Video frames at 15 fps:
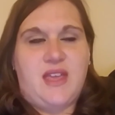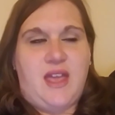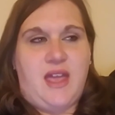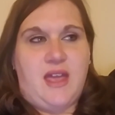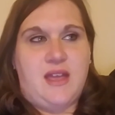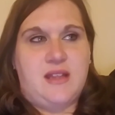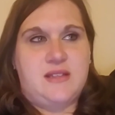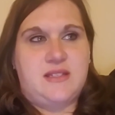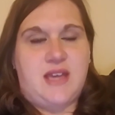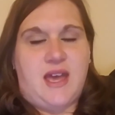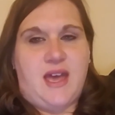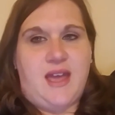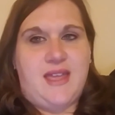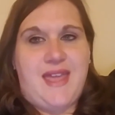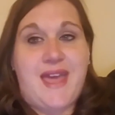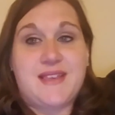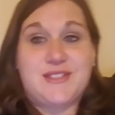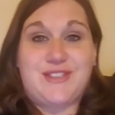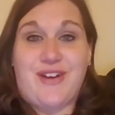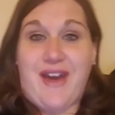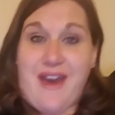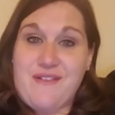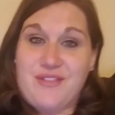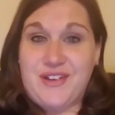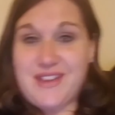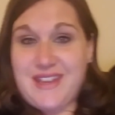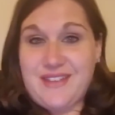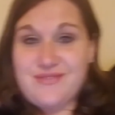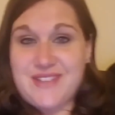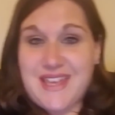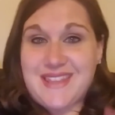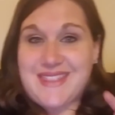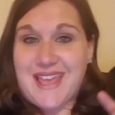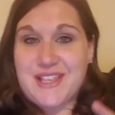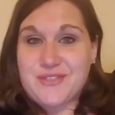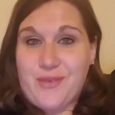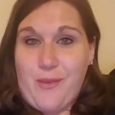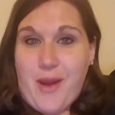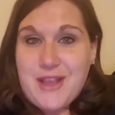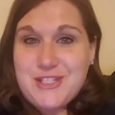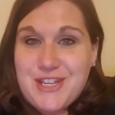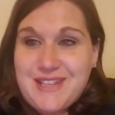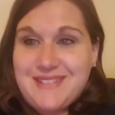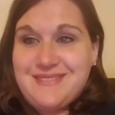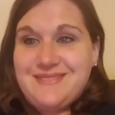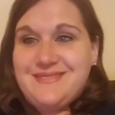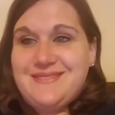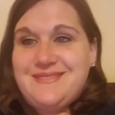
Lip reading: And yeah, so have a good evening. Thanks for watching.